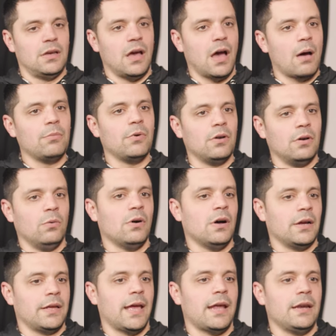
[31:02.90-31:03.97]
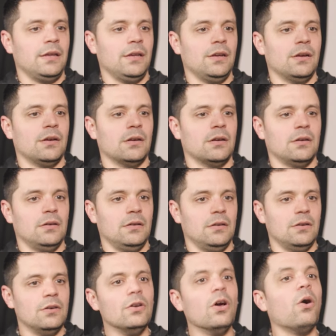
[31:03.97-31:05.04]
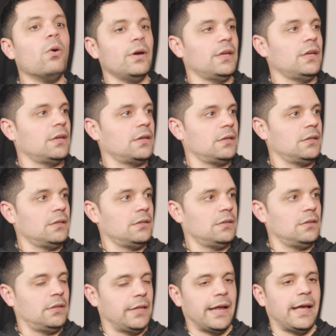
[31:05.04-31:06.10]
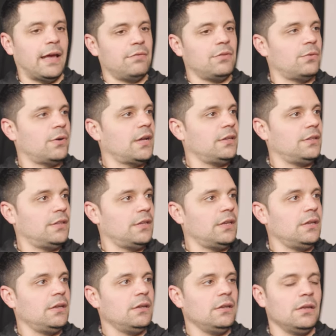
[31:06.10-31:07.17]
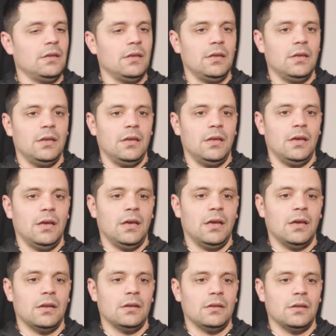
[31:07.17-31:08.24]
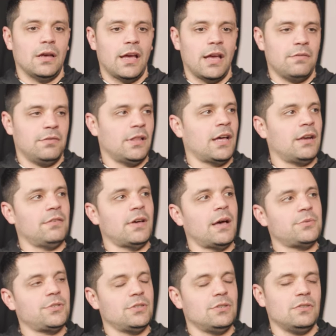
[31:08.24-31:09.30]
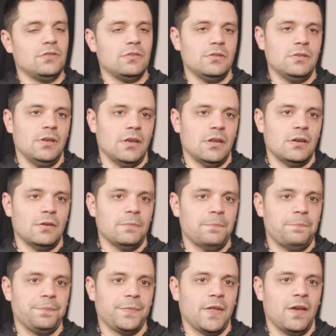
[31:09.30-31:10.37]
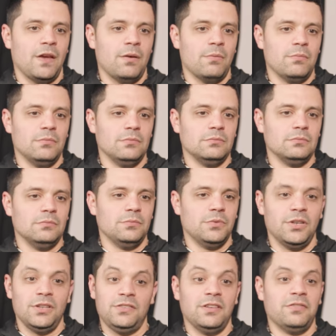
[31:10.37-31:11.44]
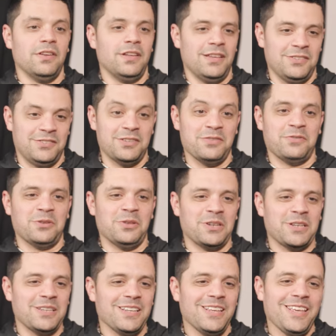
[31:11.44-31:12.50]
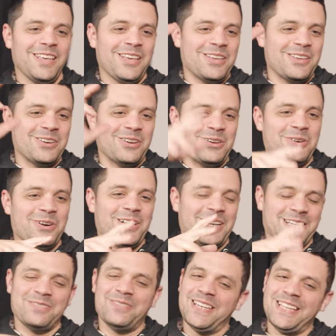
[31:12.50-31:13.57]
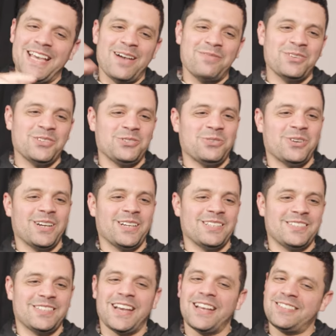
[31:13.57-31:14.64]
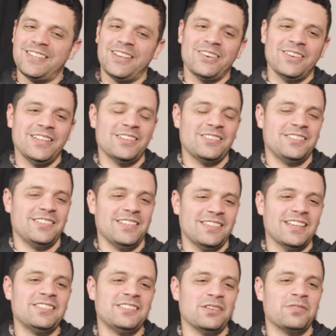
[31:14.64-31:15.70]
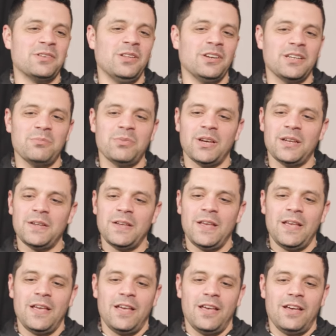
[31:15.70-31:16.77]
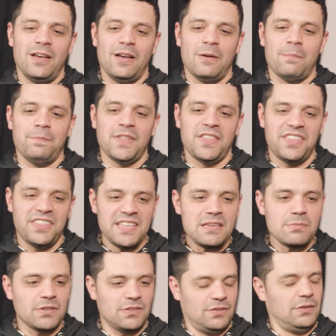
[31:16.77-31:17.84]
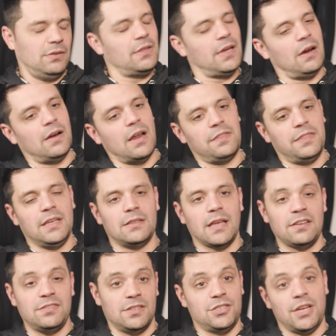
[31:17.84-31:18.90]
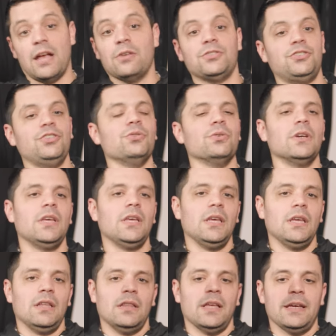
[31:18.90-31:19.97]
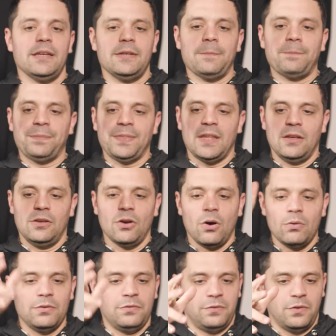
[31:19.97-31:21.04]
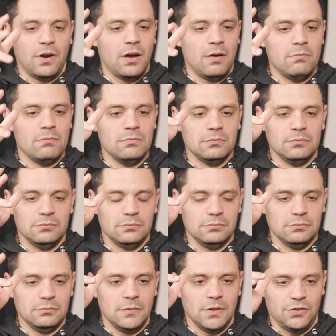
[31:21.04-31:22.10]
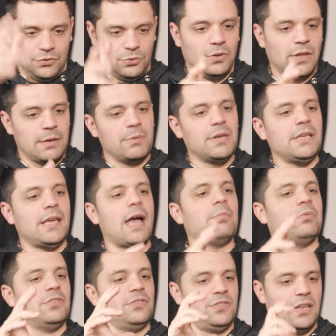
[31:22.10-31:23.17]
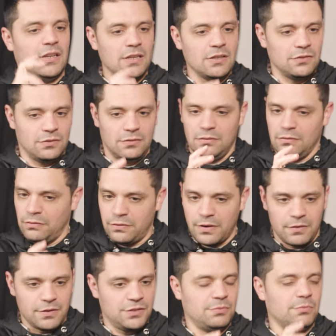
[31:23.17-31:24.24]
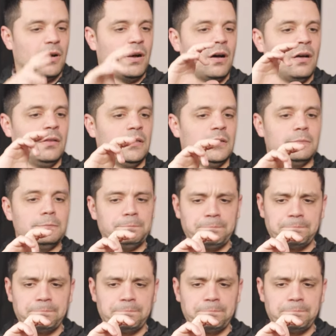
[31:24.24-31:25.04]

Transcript: I'm going to walk out of here knowing that I have the right mm-hmm. thing, mm-hmm. and I have a lot of options. And um, but it's different. It's different looking. You know, you walk into Minneapolis, you walk into Scottsdale, yeah. and it's it's different looking, but um, the theme is still there. And I think that's the challenge too, like going from a store like Minneapolis that is very small and